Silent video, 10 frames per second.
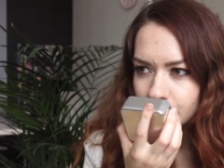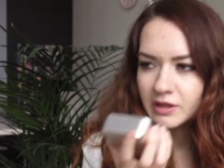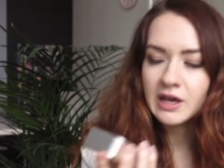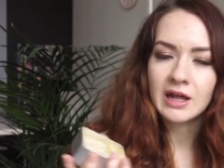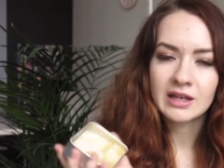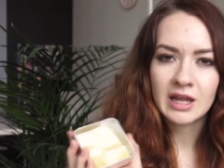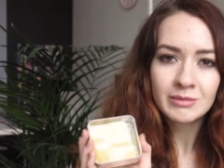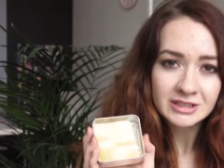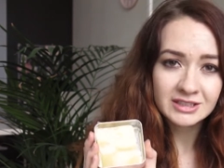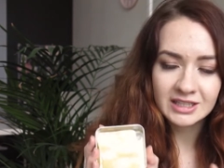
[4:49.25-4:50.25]
Yeah,
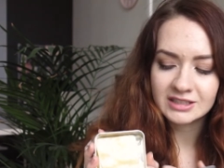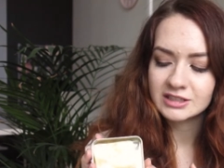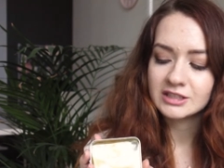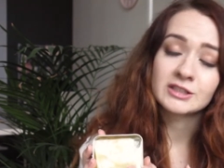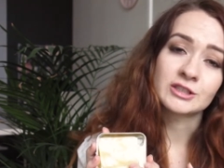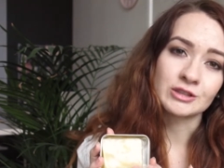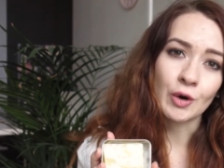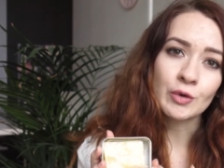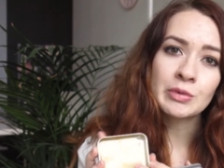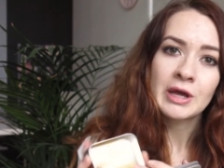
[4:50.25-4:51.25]
lemon scented
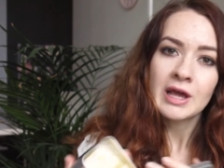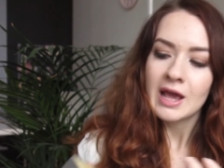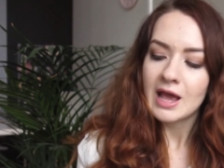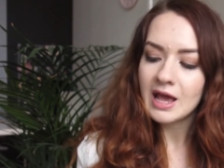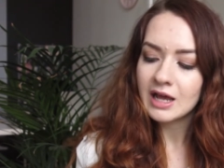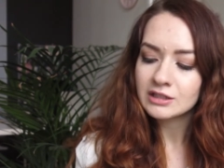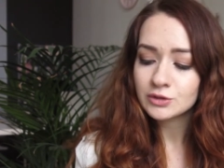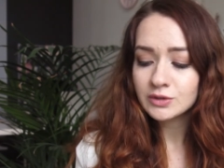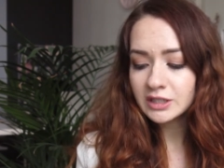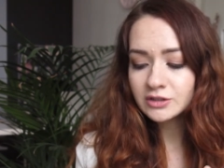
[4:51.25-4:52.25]
soap, and
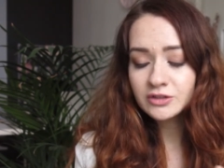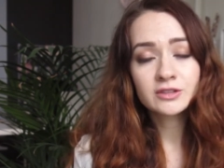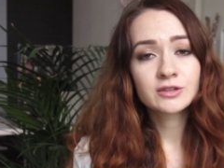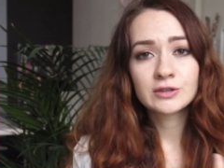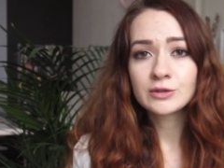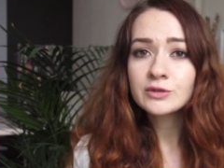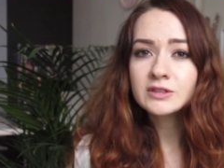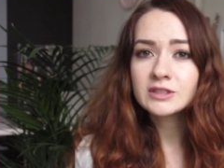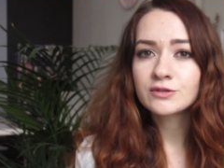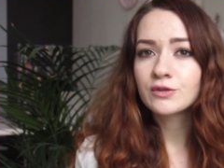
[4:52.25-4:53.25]
you can just use
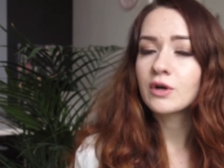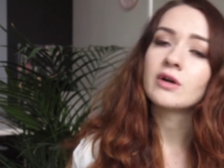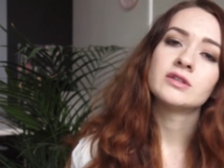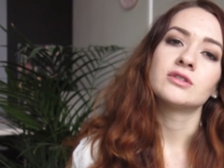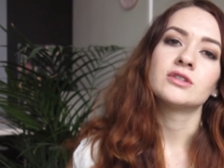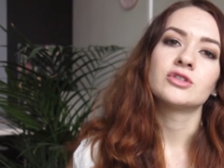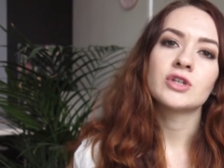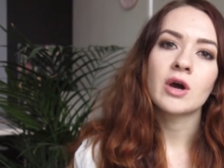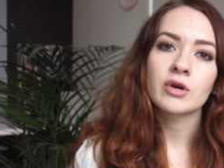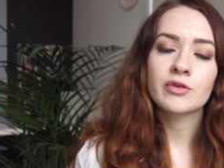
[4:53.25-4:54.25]
this for under the
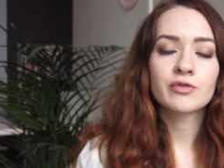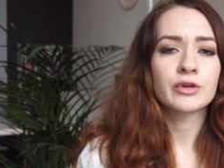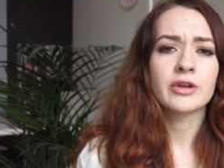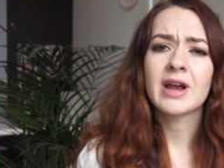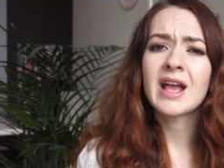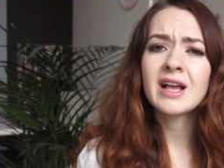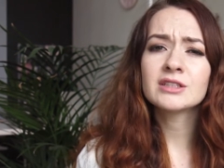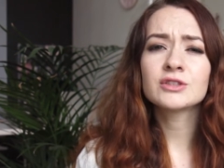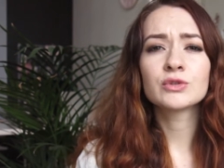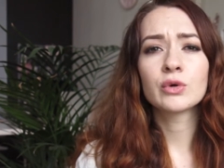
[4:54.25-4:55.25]
shower for your
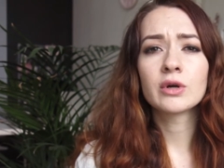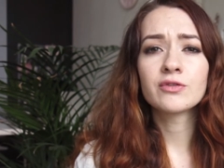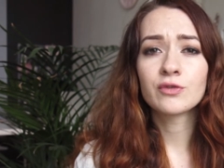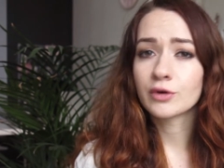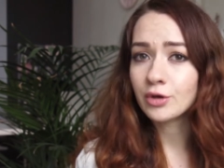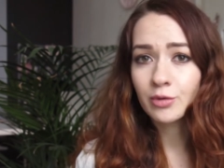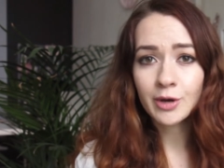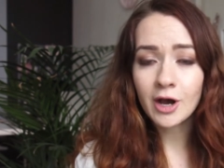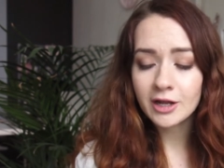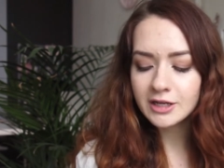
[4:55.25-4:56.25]
hands or for your
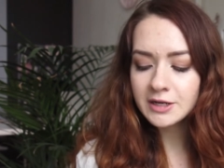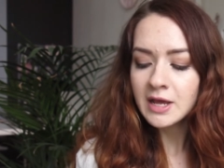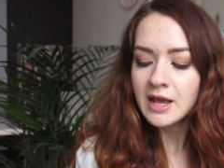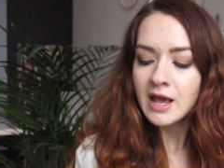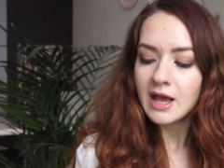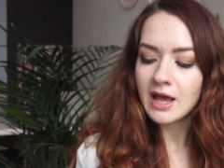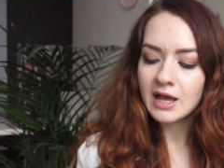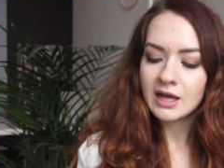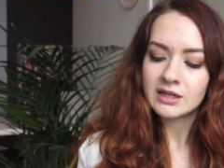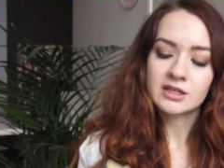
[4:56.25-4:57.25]
body.
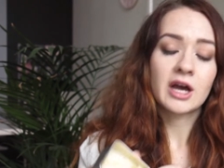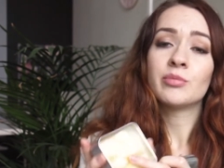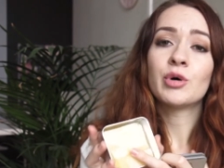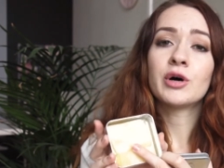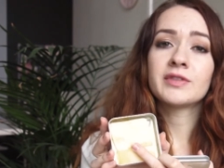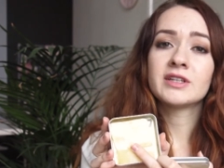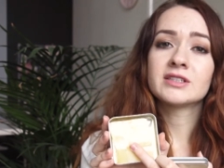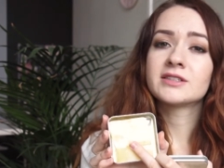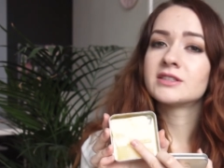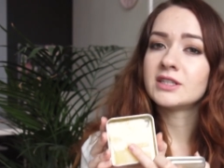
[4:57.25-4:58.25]
and I bought
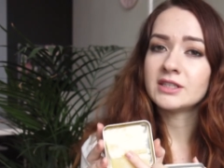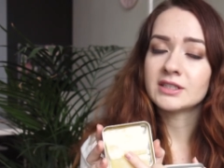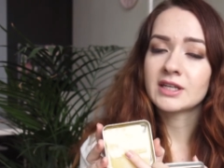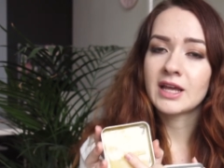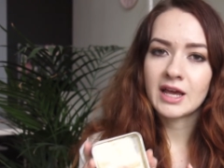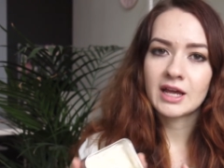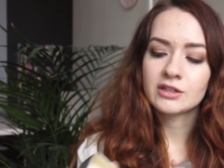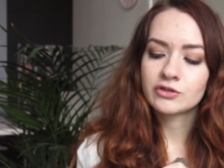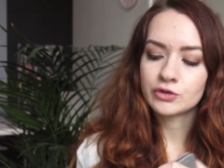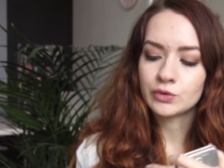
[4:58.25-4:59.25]
this tin
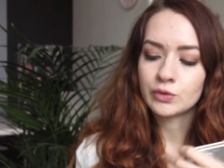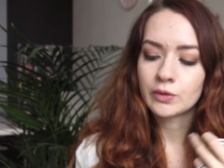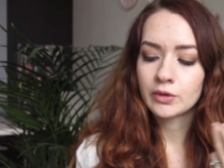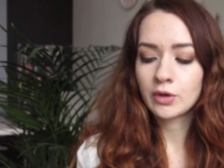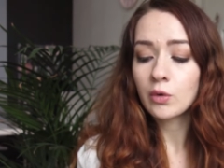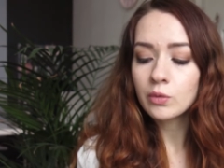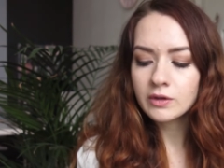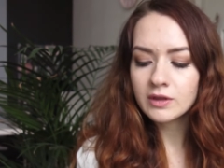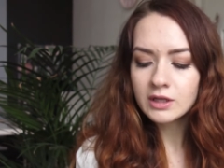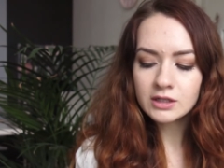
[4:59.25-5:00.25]
can to go
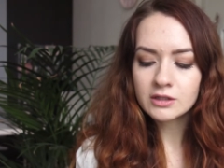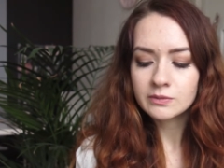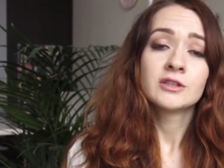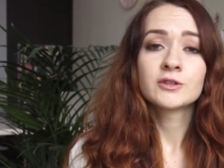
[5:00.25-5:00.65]
with it.